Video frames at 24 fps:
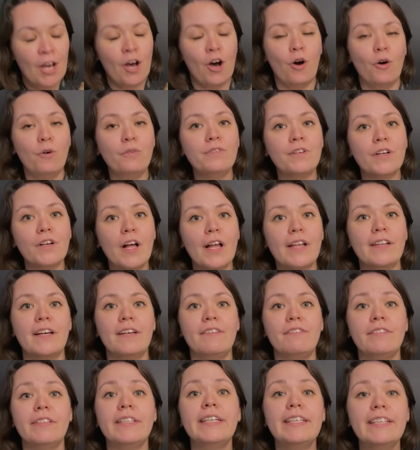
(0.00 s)
Overall, I
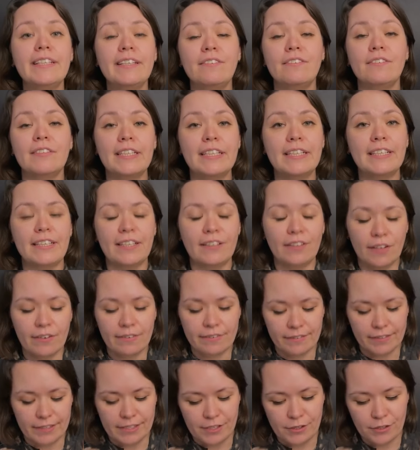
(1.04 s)
really, really
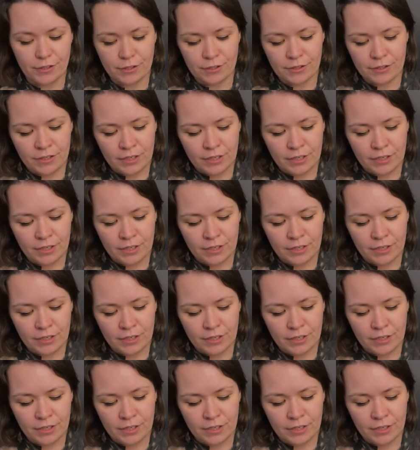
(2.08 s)
love this.